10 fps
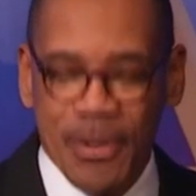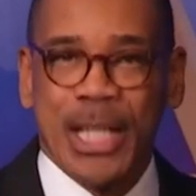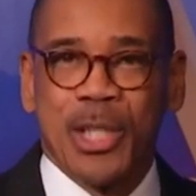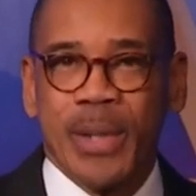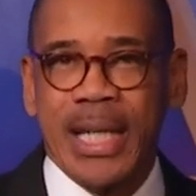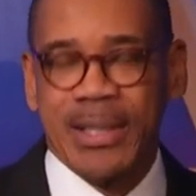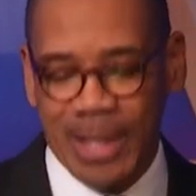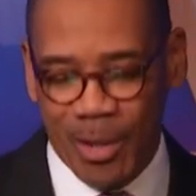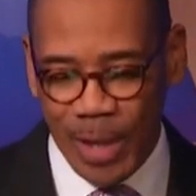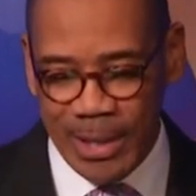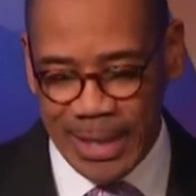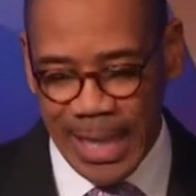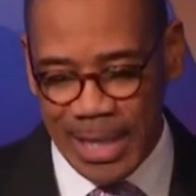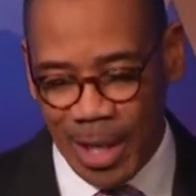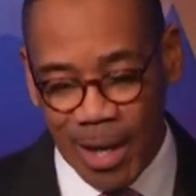Victory, someone
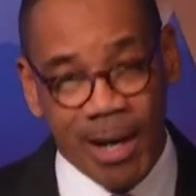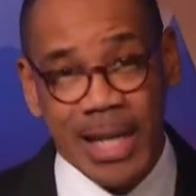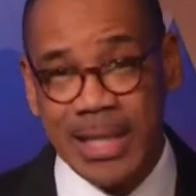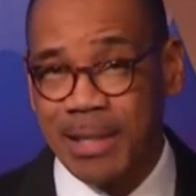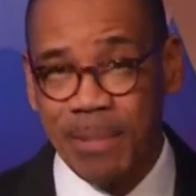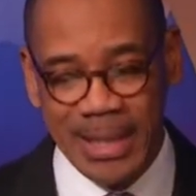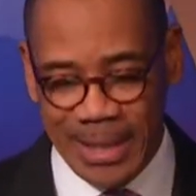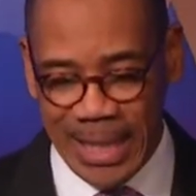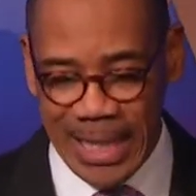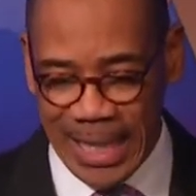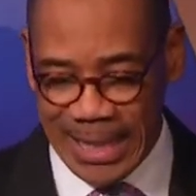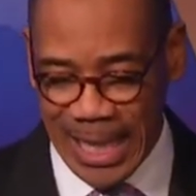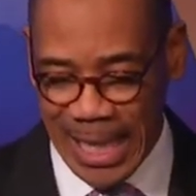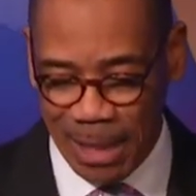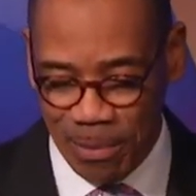said, is hard to be seen at
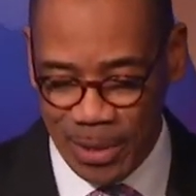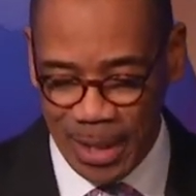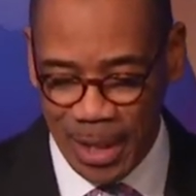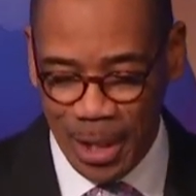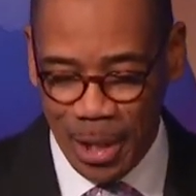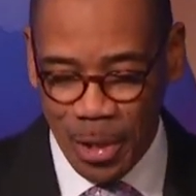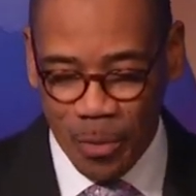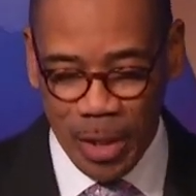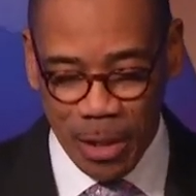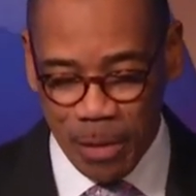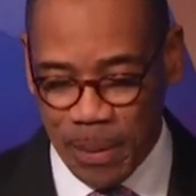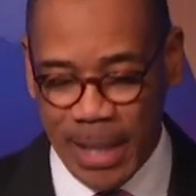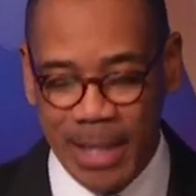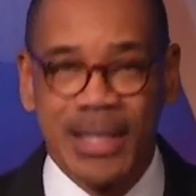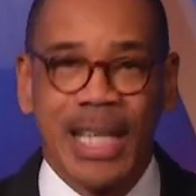times when it
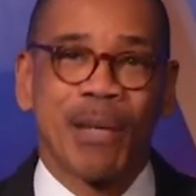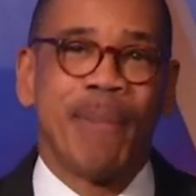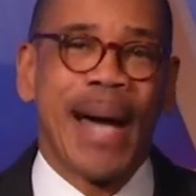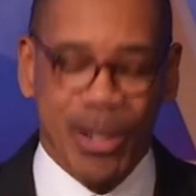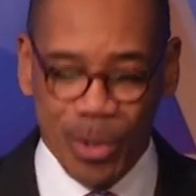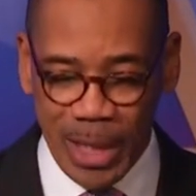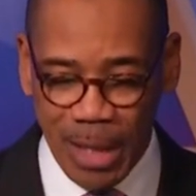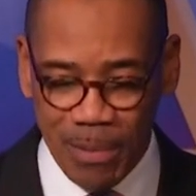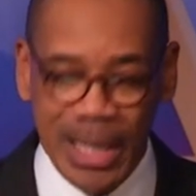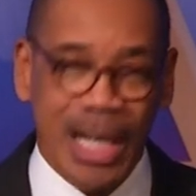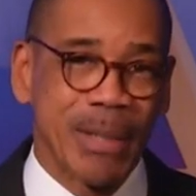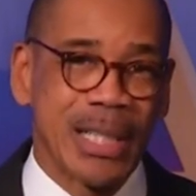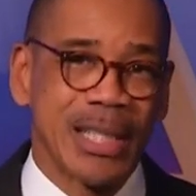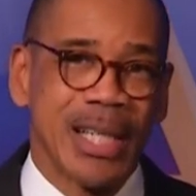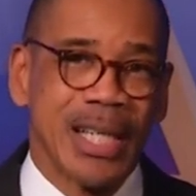appears that the battle keeps
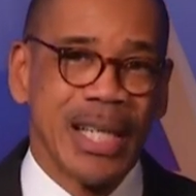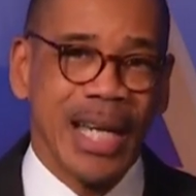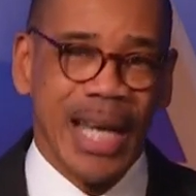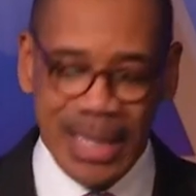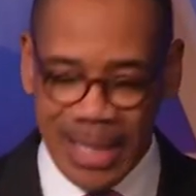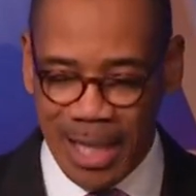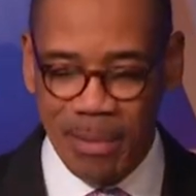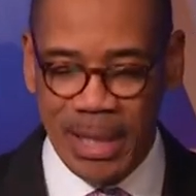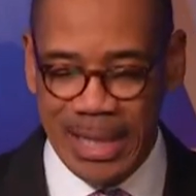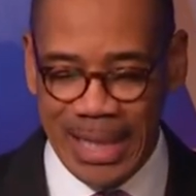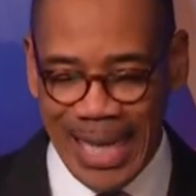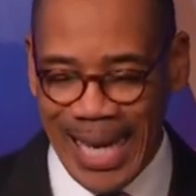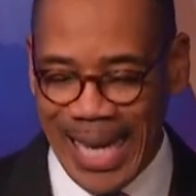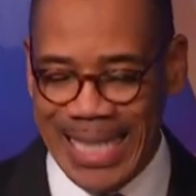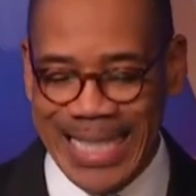coming and coming
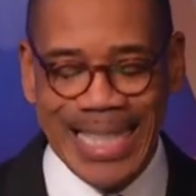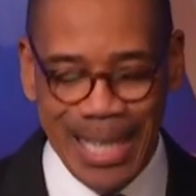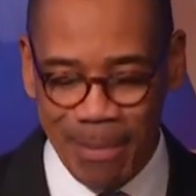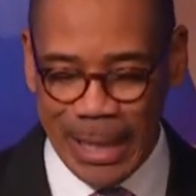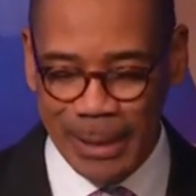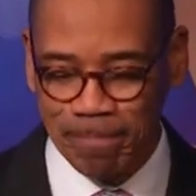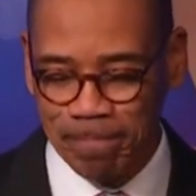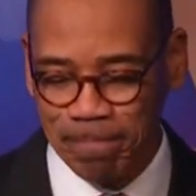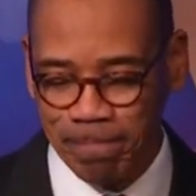and coming.